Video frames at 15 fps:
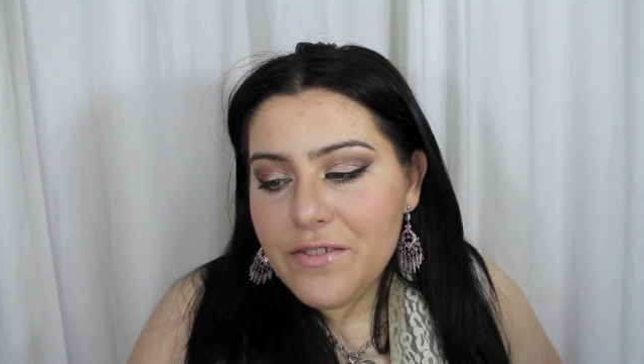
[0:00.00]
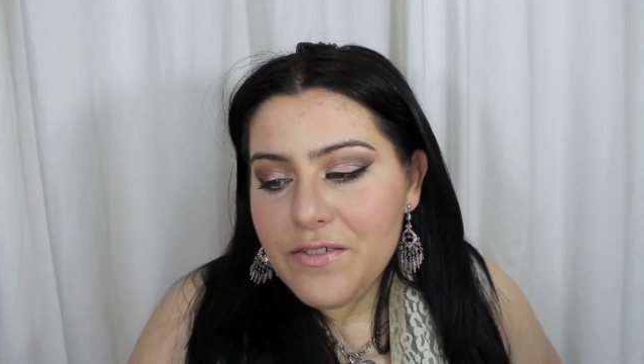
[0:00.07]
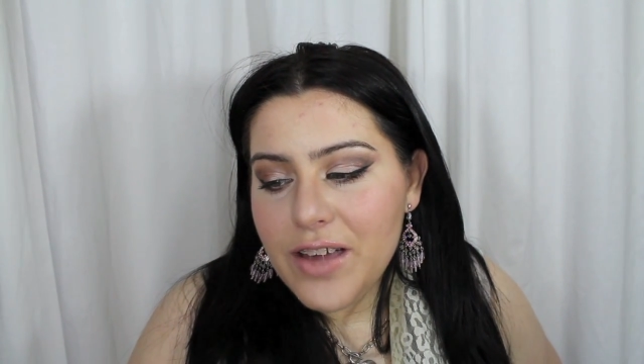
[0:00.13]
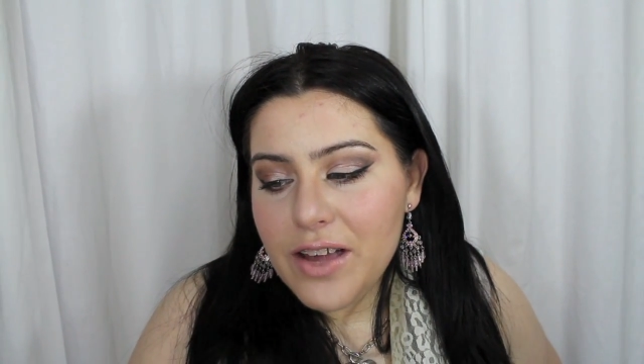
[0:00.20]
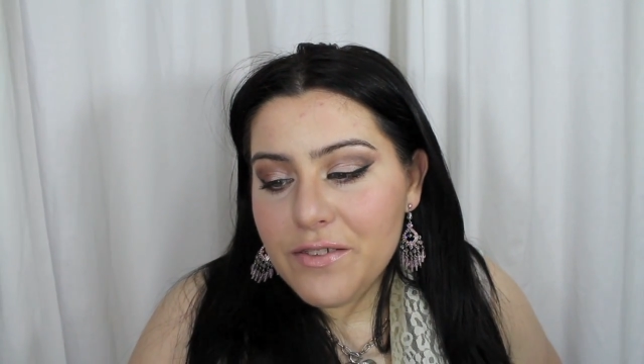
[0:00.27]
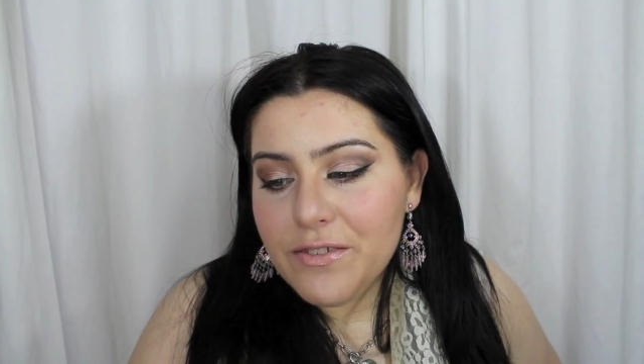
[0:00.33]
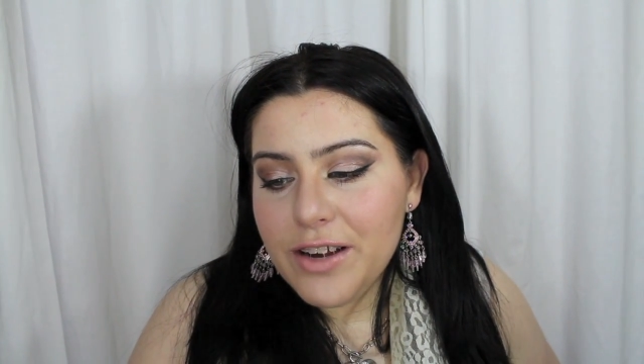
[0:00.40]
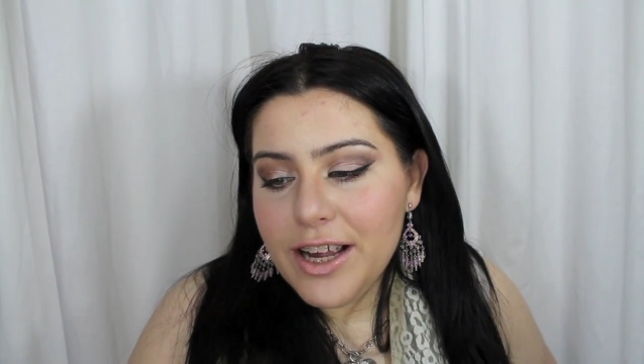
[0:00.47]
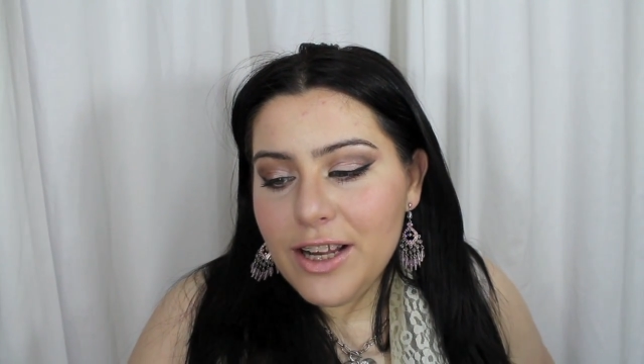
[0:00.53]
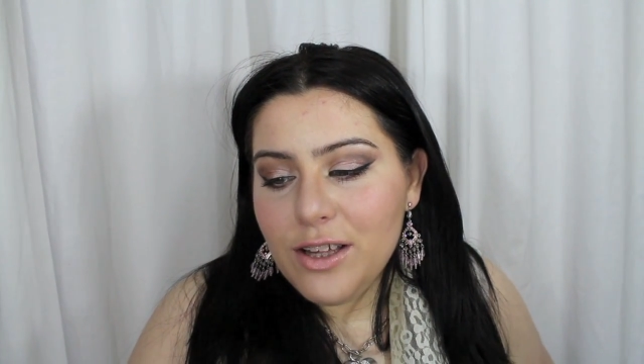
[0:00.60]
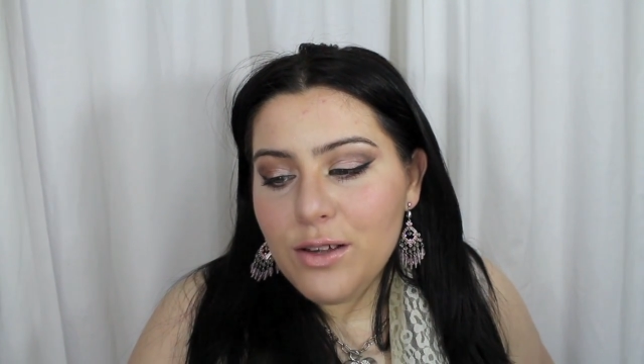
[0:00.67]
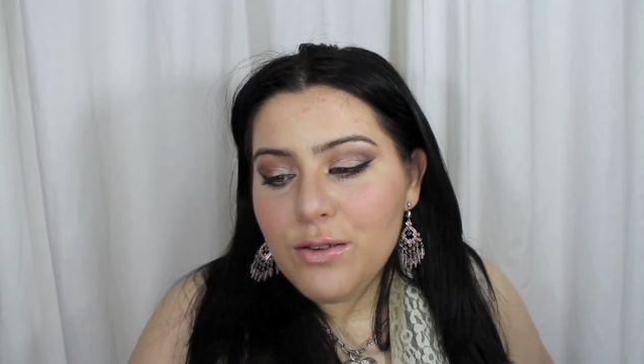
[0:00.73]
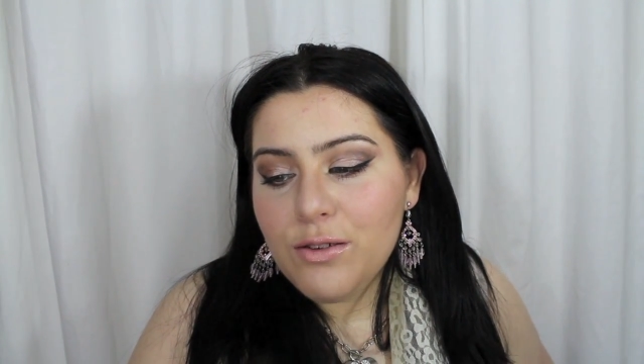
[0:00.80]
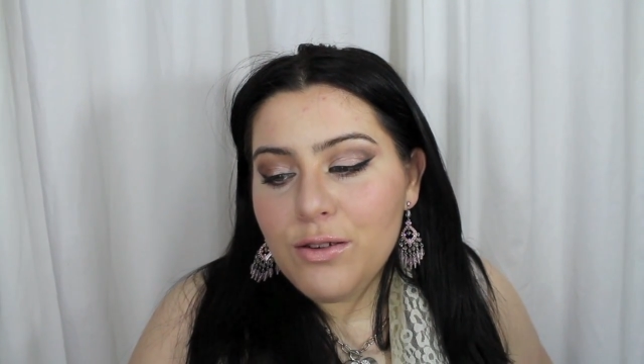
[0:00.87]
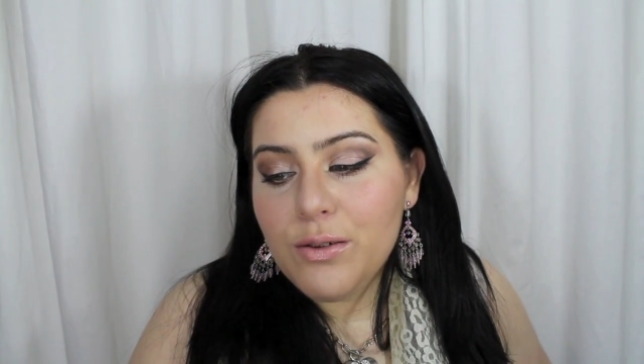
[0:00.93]
favorite
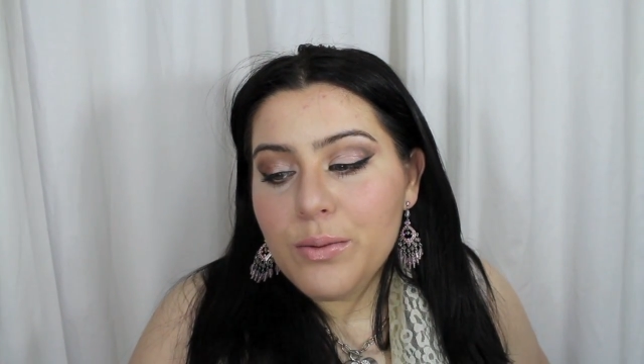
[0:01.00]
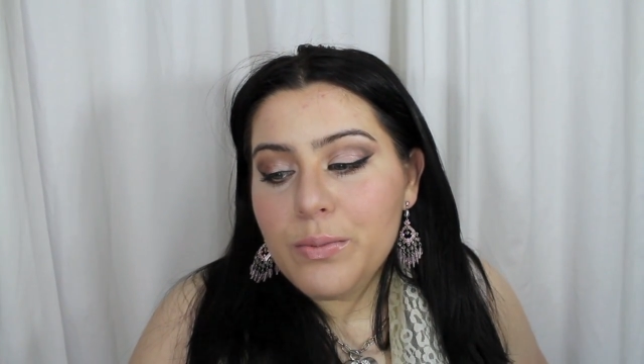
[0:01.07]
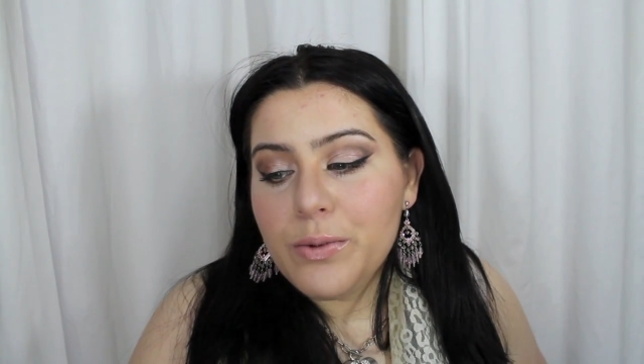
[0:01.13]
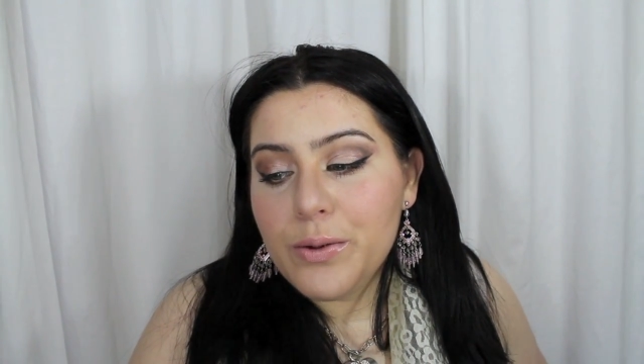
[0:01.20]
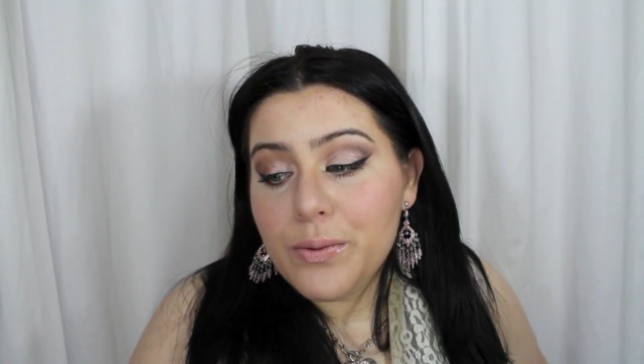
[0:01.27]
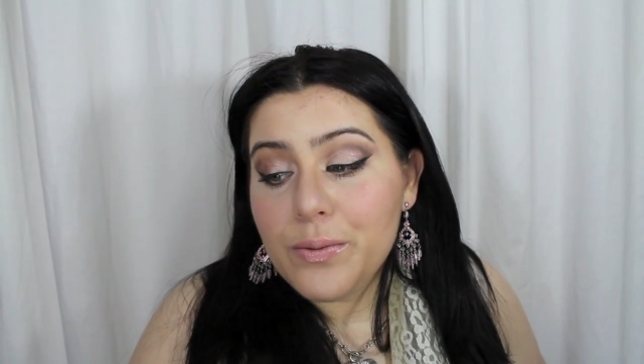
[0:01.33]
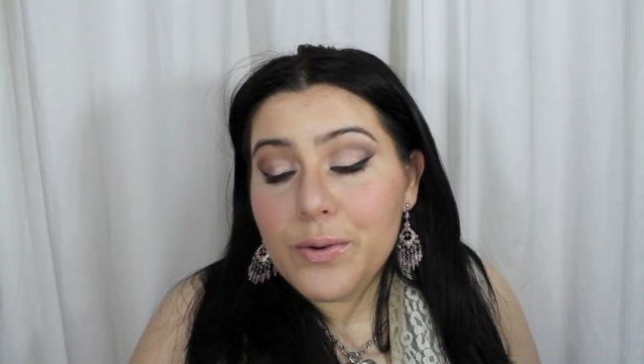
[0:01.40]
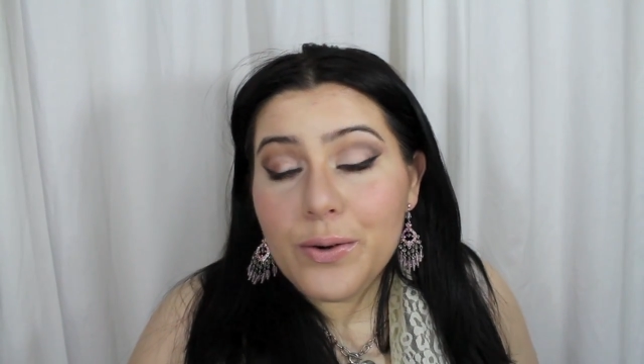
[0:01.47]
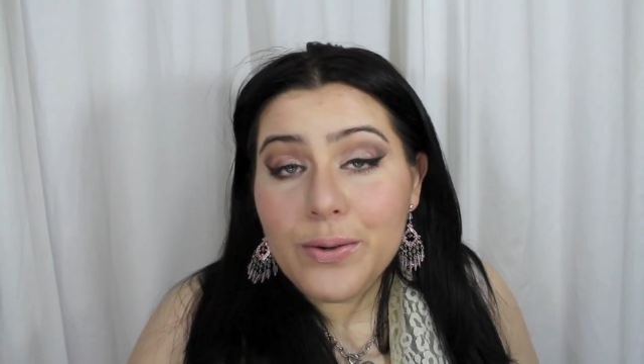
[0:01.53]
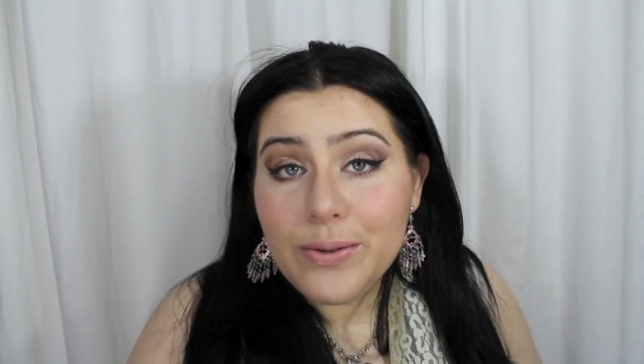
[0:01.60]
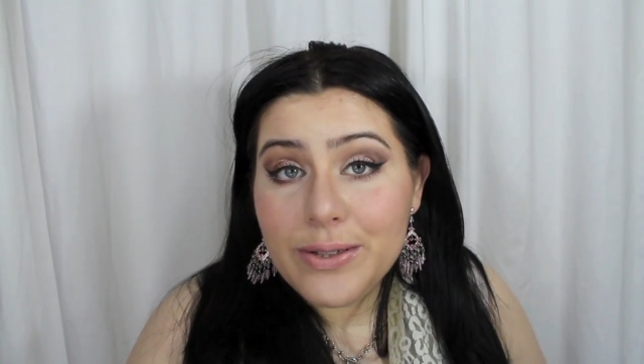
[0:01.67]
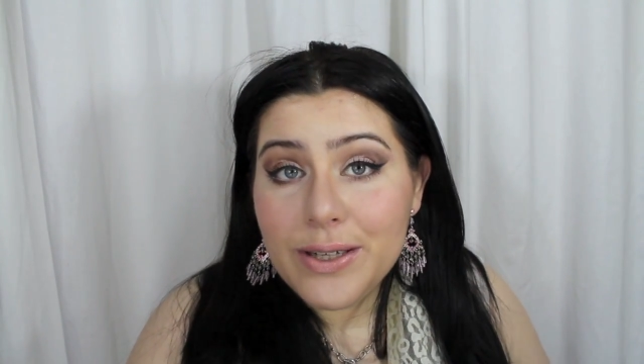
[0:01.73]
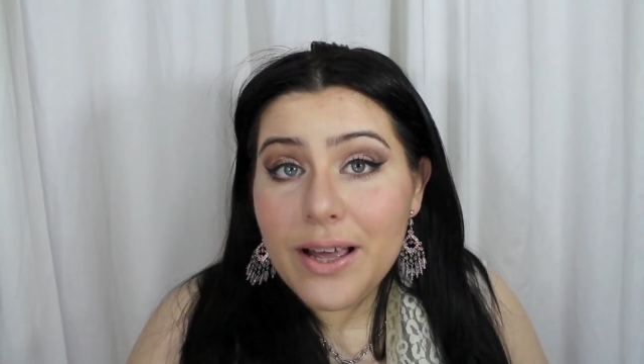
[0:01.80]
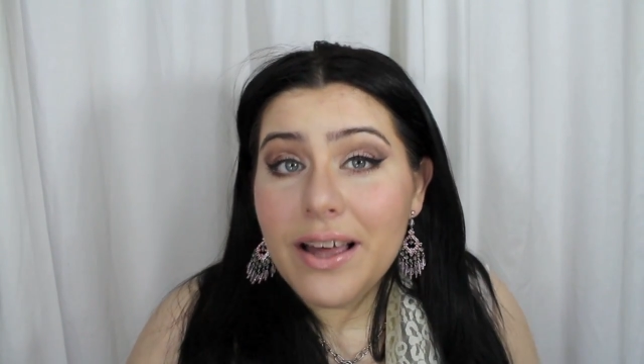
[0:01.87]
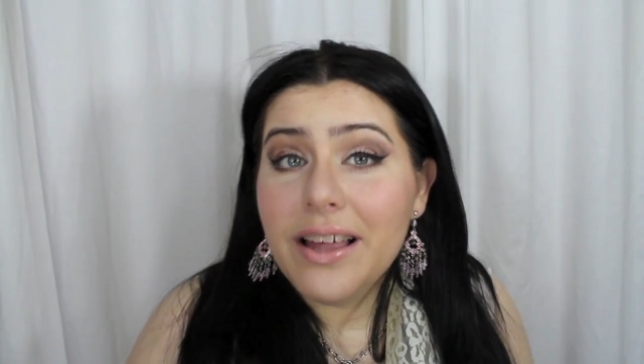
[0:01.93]
YouTube
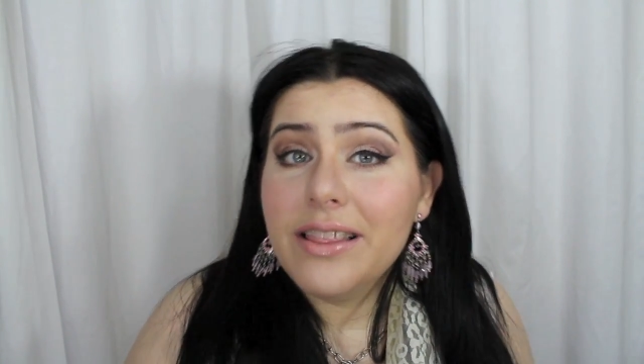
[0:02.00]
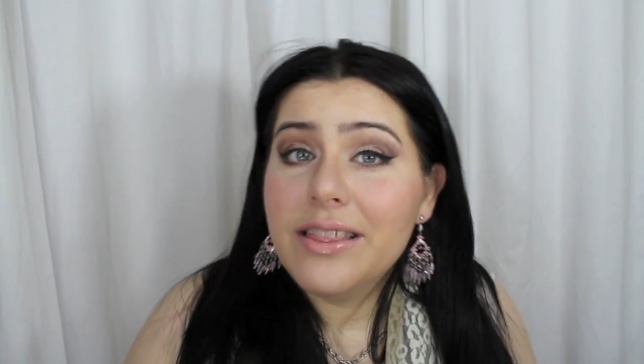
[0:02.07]
gurus?